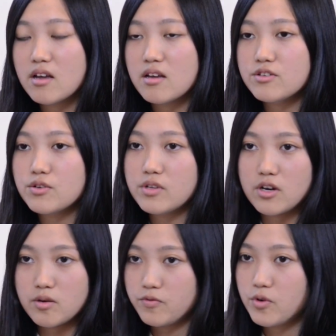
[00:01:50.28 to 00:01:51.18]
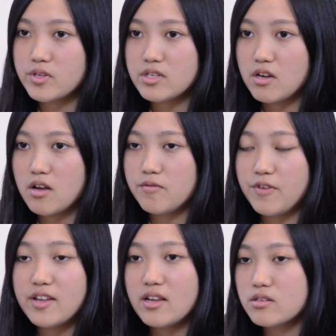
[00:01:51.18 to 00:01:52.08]
uh, so they're focusing on
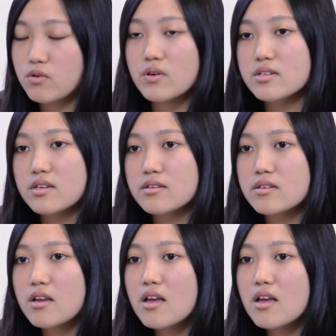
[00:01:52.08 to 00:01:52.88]
finance courses.